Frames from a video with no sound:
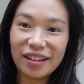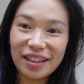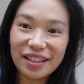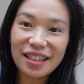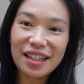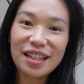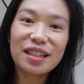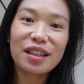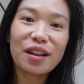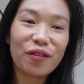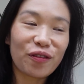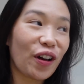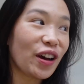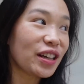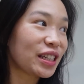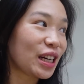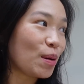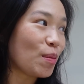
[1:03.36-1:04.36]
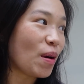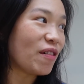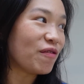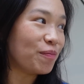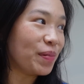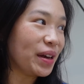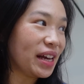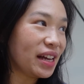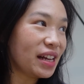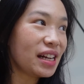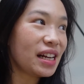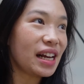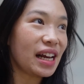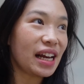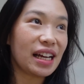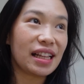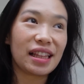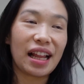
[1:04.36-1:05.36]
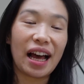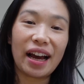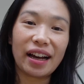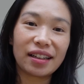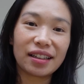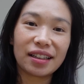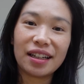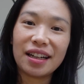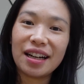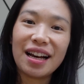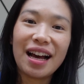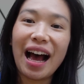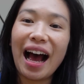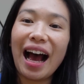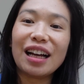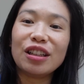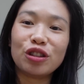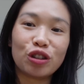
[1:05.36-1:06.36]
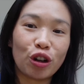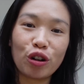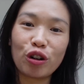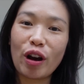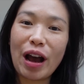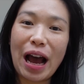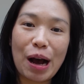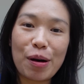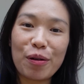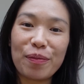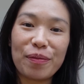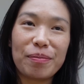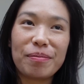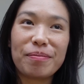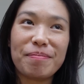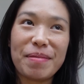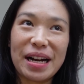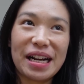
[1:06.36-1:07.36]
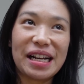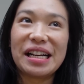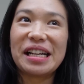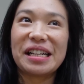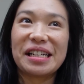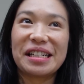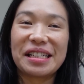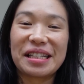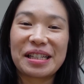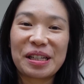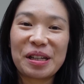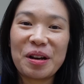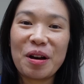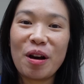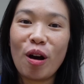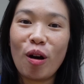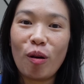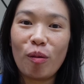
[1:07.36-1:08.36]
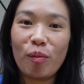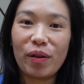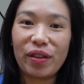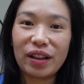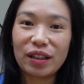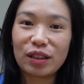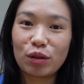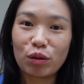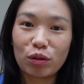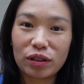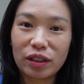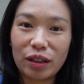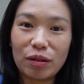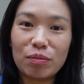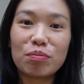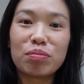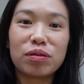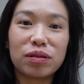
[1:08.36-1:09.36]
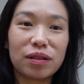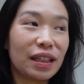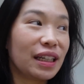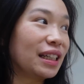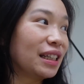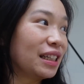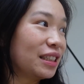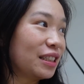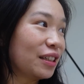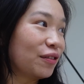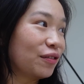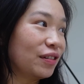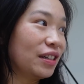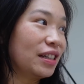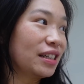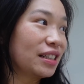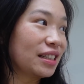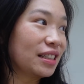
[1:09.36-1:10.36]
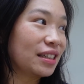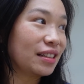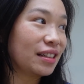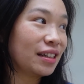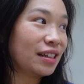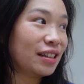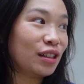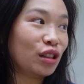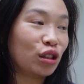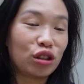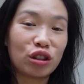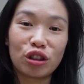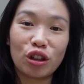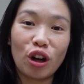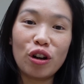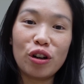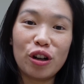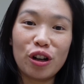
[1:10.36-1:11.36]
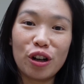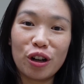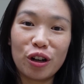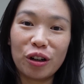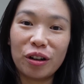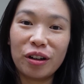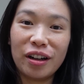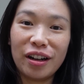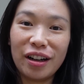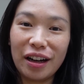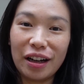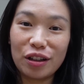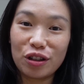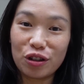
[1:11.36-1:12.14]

This is the first time I've been in like, I don't know how many years, but this looks completely different and so new and